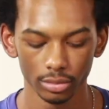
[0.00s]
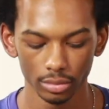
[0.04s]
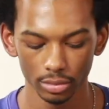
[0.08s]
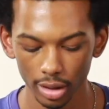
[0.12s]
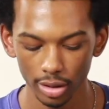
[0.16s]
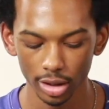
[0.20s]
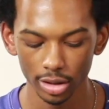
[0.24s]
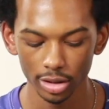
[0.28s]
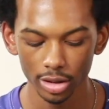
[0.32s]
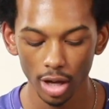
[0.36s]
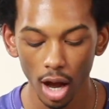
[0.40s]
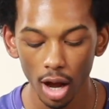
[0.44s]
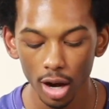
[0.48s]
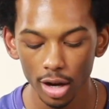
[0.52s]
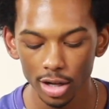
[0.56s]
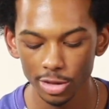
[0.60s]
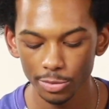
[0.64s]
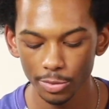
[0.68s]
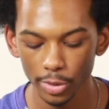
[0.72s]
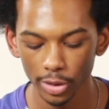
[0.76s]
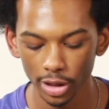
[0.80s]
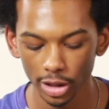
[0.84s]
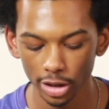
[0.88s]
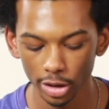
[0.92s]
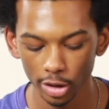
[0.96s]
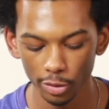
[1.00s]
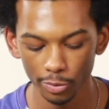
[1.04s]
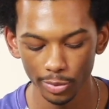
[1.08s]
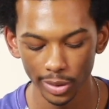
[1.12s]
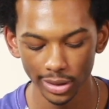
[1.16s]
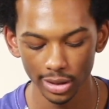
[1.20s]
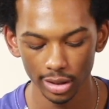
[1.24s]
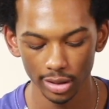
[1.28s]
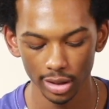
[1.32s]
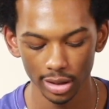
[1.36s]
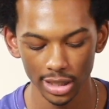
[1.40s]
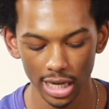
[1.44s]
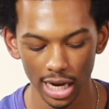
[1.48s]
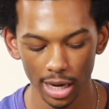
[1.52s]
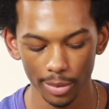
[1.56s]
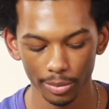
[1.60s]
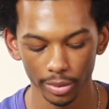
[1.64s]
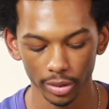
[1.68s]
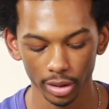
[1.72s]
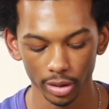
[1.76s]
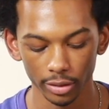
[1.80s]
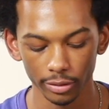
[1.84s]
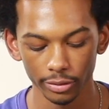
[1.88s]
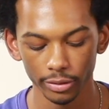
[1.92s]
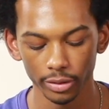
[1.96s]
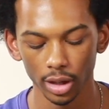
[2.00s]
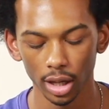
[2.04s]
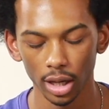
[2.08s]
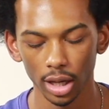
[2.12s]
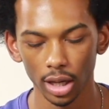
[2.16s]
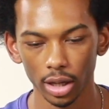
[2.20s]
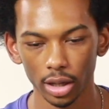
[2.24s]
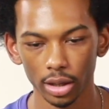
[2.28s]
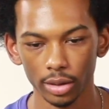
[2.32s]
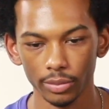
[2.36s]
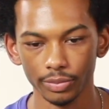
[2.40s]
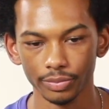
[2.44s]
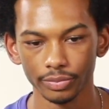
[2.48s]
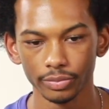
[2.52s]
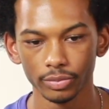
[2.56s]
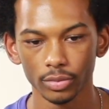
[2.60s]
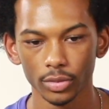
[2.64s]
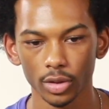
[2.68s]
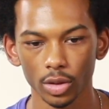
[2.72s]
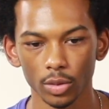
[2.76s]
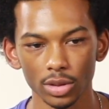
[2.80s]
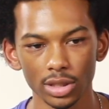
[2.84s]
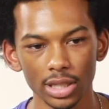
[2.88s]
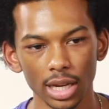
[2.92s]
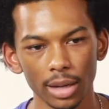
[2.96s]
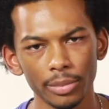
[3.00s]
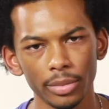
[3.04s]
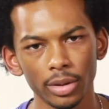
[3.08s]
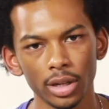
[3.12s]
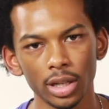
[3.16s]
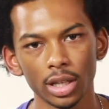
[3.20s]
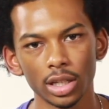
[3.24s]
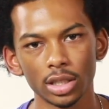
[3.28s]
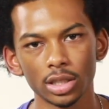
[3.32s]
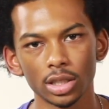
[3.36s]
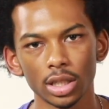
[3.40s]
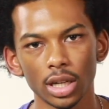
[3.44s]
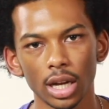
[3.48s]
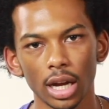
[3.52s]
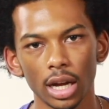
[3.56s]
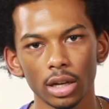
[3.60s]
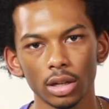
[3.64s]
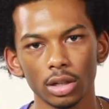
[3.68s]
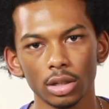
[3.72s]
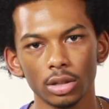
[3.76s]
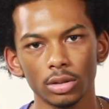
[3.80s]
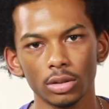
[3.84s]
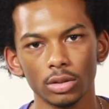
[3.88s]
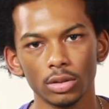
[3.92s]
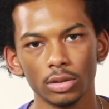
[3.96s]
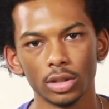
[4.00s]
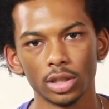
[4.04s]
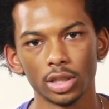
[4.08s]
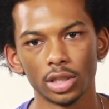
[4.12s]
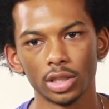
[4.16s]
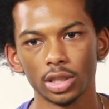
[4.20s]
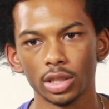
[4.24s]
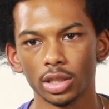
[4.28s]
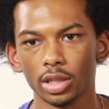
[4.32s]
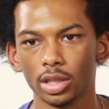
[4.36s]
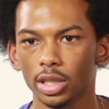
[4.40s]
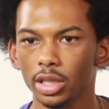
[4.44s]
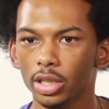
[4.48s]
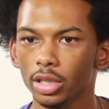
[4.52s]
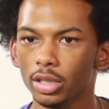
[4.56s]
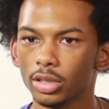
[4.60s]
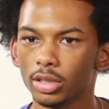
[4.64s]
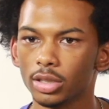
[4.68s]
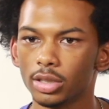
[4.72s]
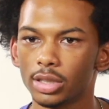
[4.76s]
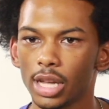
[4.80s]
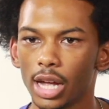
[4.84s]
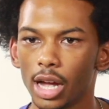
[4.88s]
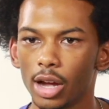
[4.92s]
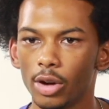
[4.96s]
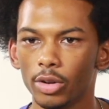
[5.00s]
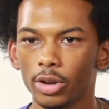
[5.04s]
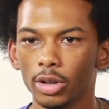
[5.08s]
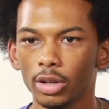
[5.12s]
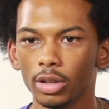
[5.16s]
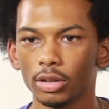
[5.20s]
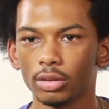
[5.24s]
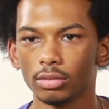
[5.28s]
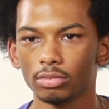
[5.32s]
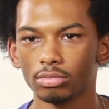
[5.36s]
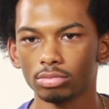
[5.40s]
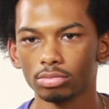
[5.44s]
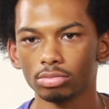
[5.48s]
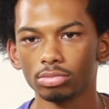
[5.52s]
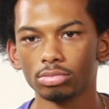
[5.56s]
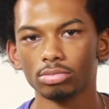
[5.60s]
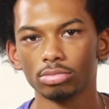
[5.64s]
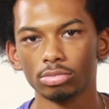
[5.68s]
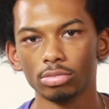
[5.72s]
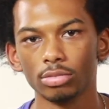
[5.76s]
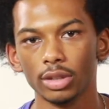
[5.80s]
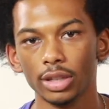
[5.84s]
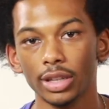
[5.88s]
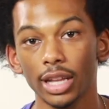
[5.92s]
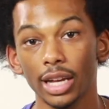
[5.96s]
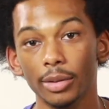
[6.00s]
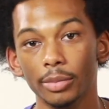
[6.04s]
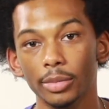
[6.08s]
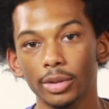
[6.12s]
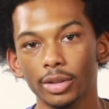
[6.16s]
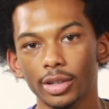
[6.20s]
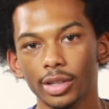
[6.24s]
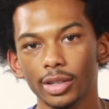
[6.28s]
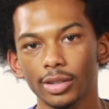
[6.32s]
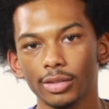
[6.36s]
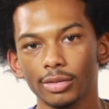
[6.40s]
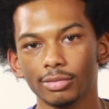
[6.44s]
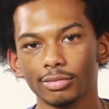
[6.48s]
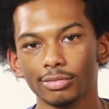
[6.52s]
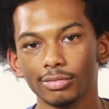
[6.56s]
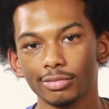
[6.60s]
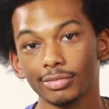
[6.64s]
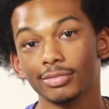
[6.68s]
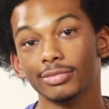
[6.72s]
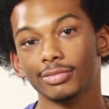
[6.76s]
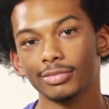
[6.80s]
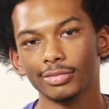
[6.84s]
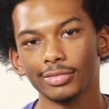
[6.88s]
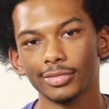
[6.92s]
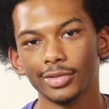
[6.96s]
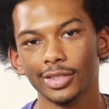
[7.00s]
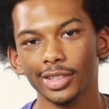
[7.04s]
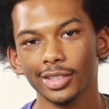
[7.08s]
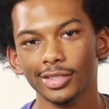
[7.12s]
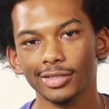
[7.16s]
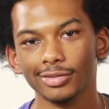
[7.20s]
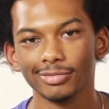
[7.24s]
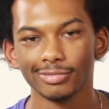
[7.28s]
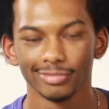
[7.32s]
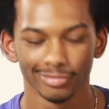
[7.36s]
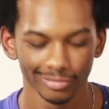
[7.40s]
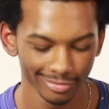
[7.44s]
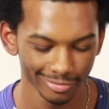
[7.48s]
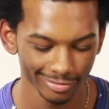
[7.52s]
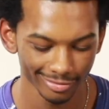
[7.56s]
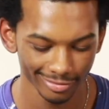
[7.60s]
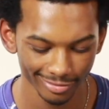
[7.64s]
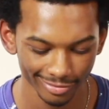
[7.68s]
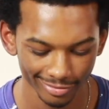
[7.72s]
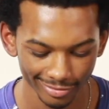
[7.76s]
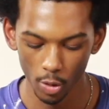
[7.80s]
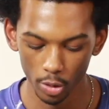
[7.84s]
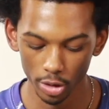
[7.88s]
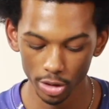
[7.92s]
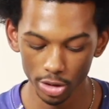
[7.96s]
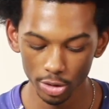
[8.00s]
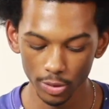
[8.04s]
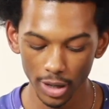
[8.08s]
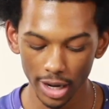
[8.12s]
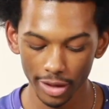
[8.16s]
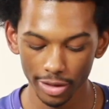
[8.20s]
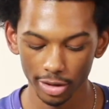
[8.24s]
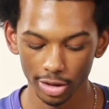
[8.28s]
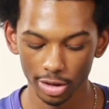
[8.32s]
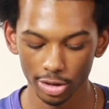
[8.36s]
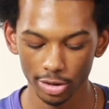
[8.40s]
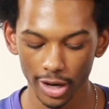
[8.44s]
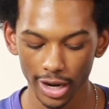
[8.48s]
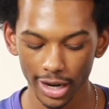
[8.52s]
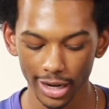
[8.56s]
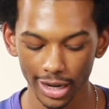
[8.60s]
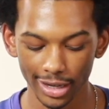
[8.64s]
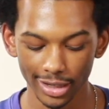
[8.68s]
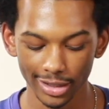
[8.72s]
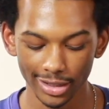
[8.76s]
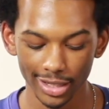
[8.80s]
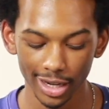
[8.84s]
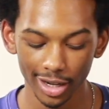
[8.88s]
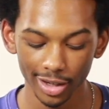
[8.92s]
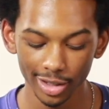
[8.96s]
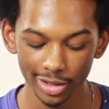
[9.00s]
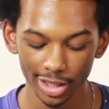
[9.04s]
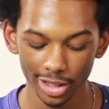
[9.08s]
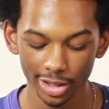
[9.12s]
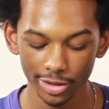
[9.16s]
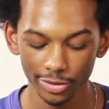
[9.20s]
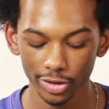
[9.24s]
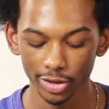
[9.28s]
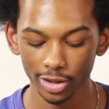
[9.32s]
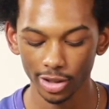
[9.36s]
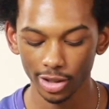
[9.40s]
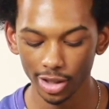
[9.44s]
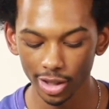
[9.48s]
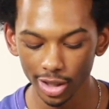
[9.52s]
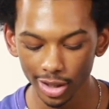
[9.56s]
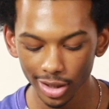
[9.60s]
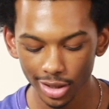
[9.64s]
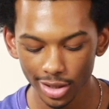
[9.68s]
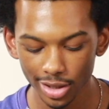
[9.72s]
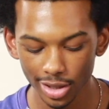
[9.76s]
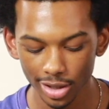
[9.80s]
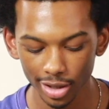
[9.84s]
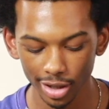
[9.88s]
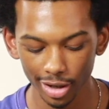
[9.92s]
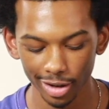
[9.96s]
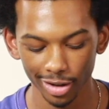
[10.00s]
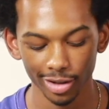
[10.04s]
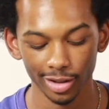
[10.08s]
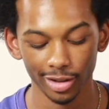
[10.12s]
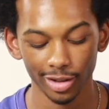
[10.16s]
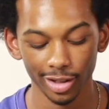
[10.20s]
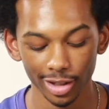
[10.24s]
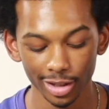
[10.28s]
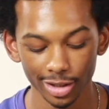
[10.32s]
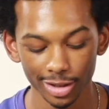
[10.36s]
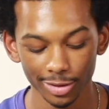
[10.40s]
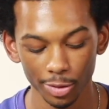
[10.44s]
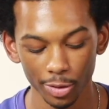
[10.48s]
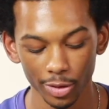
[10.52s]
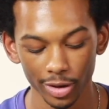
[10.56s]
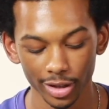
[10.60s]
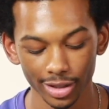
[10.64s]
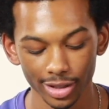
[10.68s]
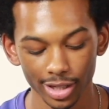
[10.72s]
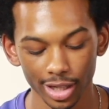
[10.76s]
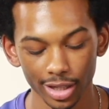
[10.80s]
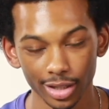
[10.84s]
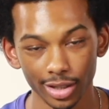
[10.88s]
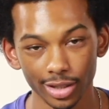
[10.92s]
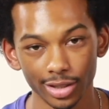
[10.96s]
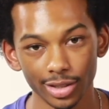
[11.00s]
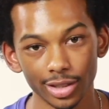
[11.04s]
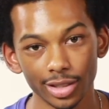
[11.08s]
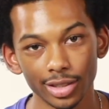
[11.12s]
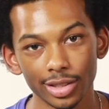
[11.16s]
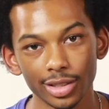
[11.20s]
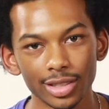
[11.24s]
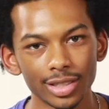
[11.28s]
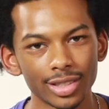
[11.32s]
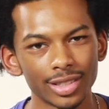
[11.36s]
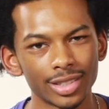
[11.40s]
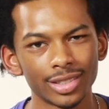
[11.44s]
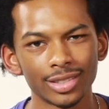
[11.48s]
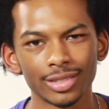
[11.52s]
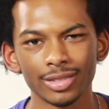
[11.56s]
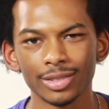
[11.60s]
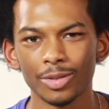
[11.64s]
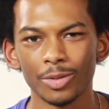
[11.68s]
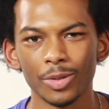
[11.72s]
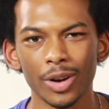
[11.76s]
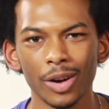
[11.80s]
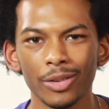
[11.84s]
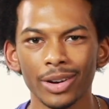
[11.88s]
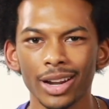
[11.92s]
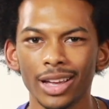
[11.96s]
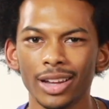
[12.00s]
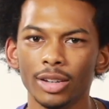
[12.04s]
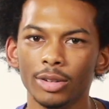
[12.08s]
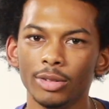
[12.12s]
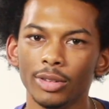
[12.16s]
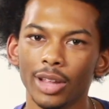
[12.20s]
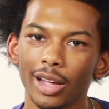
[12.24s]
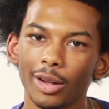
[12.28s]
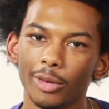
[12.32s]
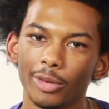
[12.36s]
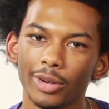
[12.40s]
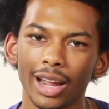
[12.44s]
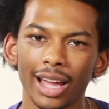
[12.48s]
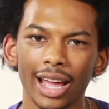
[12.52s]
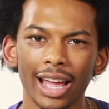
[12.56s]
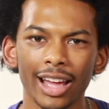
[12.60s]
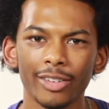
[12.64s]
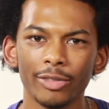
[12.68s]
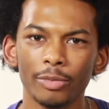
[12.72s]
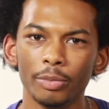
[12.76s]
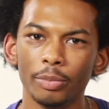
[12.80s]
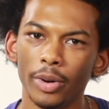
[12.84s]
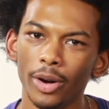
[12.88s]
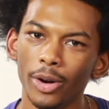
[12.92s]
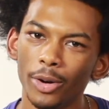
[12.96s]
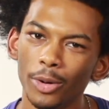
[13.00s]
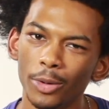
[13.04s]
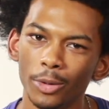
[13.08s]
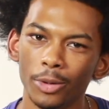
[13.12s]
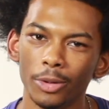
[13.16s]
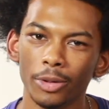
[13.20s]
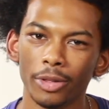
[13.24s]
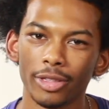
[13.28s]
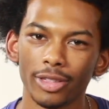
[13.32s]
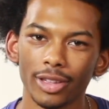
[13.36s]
The tallest building you've been to the top of? What's that building in Chicago? Sears Tower? That building, yeah. Would you rather trade intelligence for looks or looks for intelligence? Why would I do that when I have both?